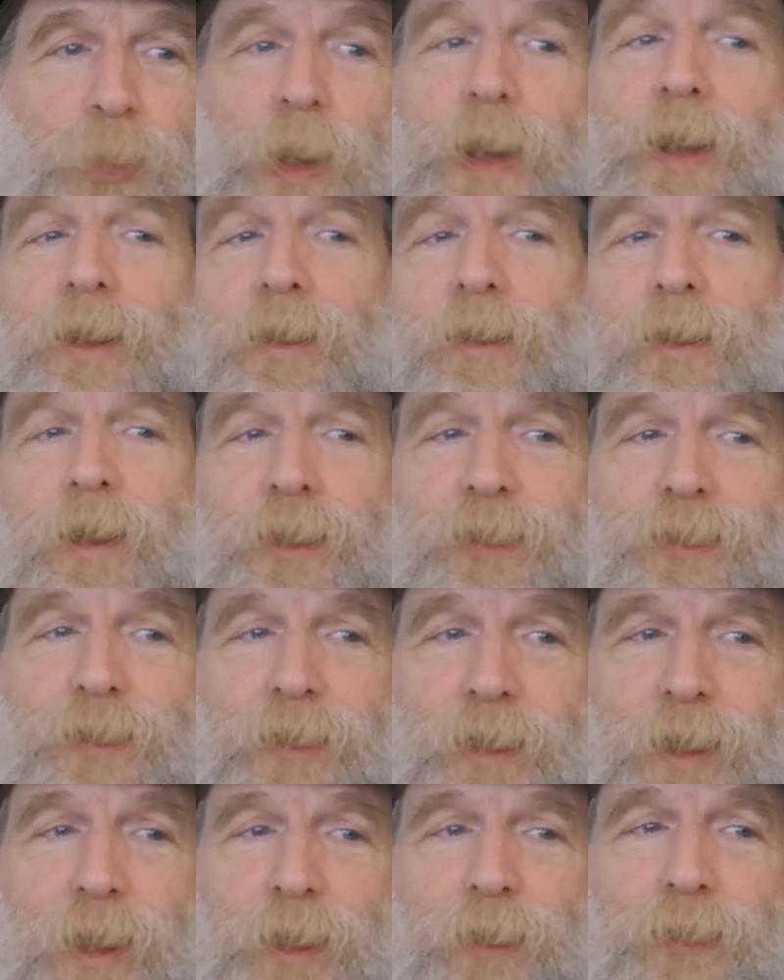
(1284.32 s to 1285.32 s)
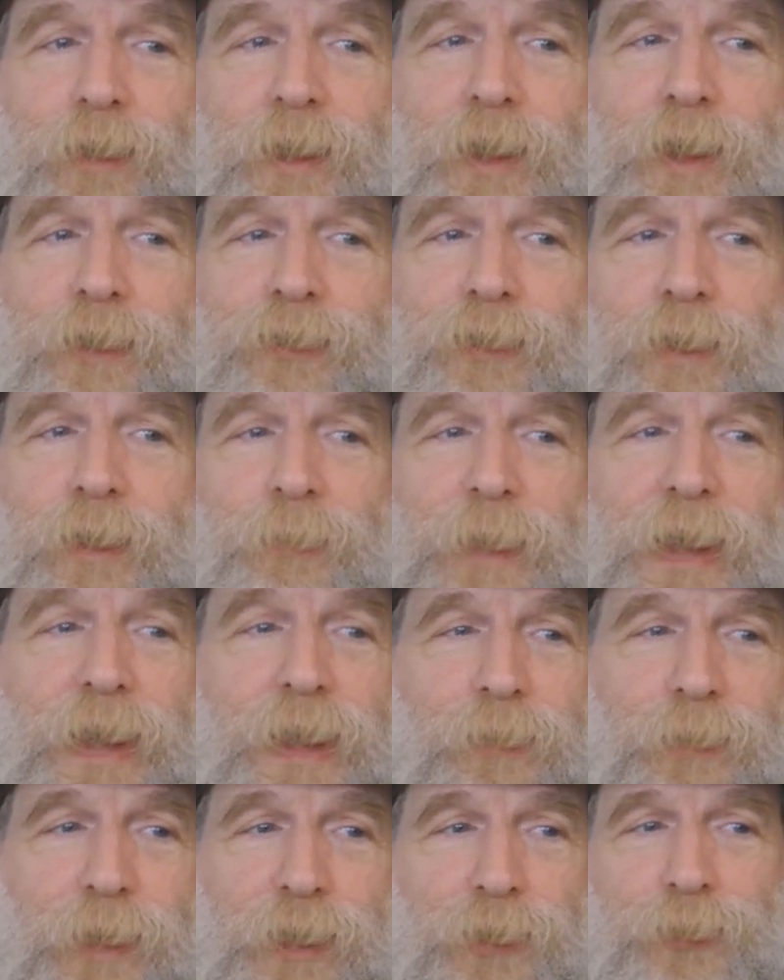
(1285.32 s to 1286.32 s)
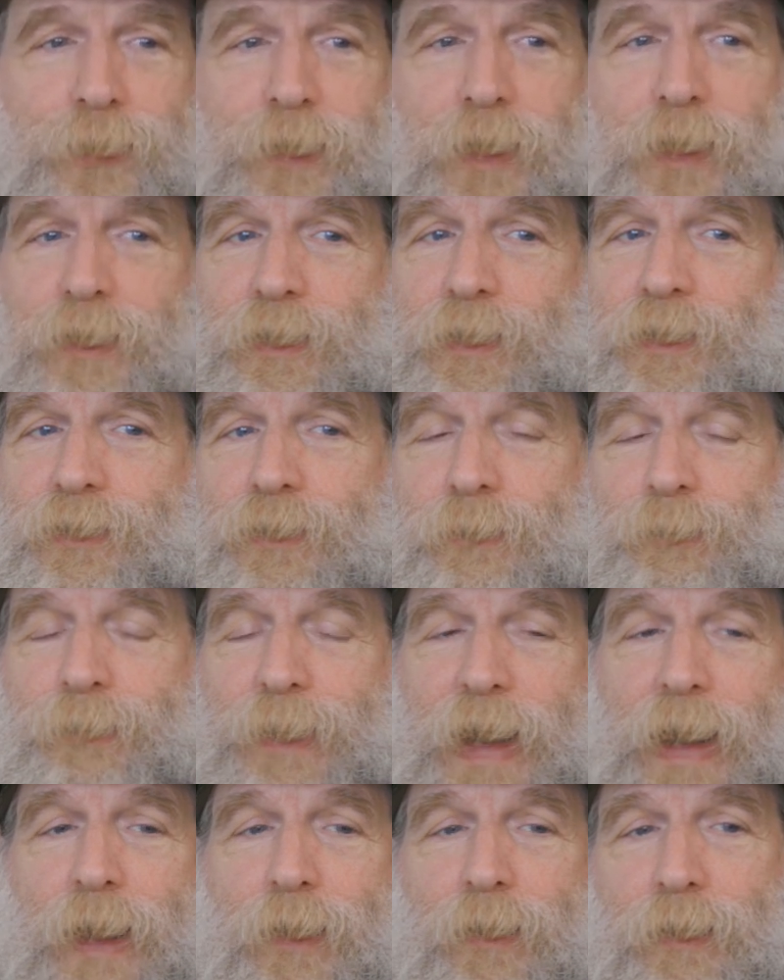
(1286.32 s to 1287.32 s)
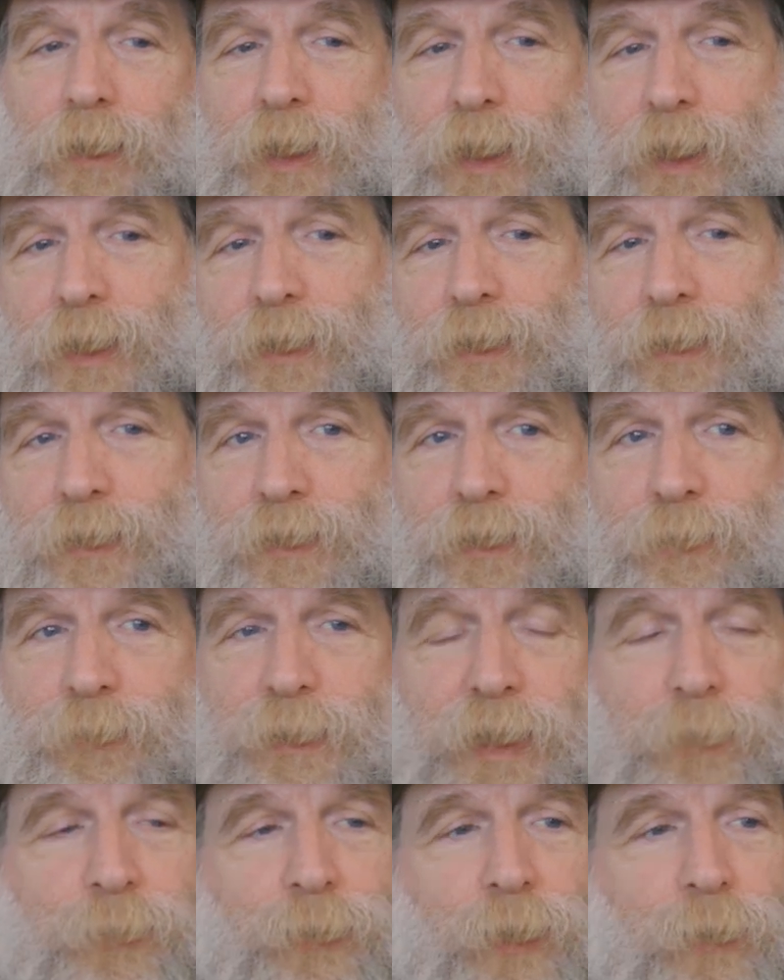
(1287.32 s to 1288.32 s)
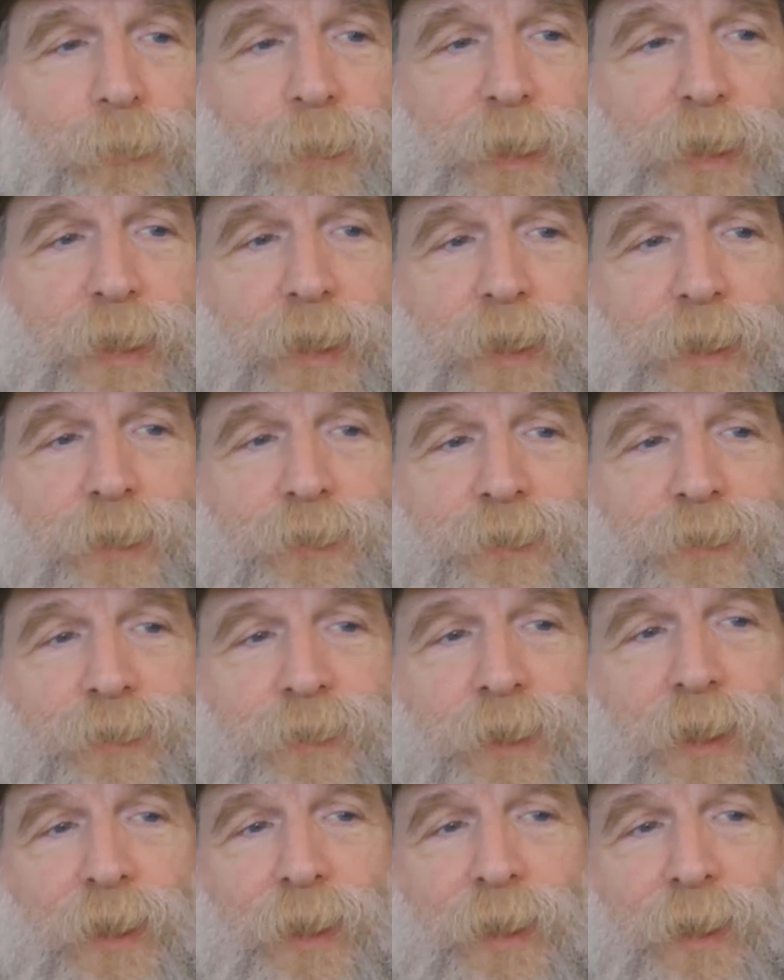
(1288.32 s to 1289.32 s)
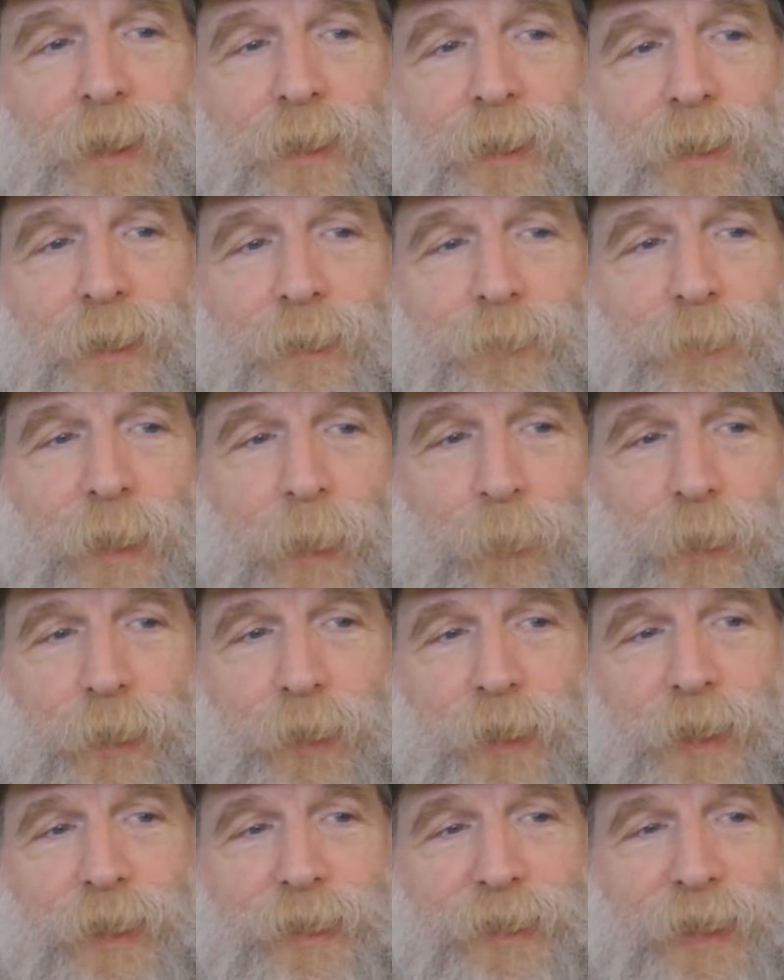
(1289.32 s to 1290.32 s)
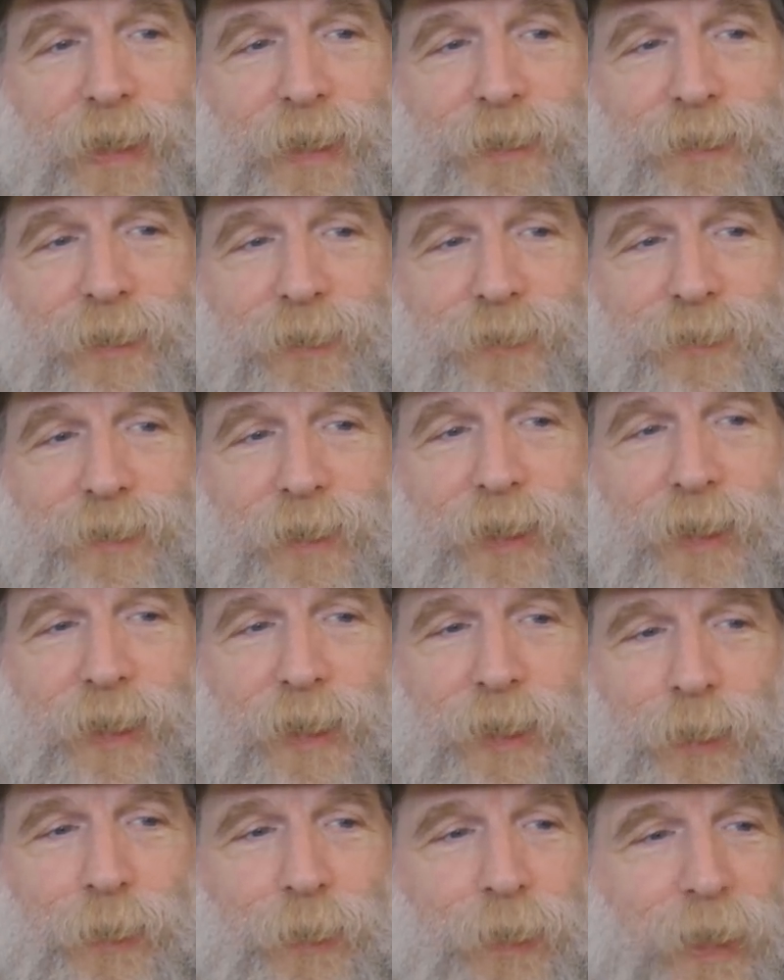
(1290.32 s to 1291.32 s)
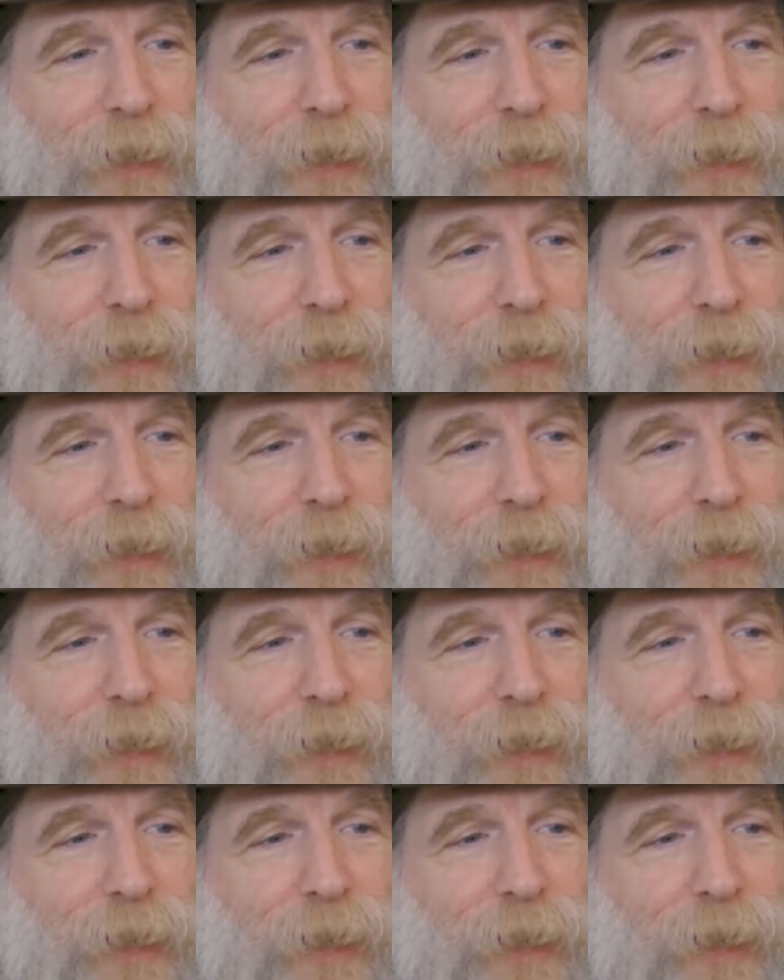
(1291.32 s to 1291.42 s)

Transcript: spread across the country is in many ways very disempowering to people because mm-hmm. people look at that and they say, you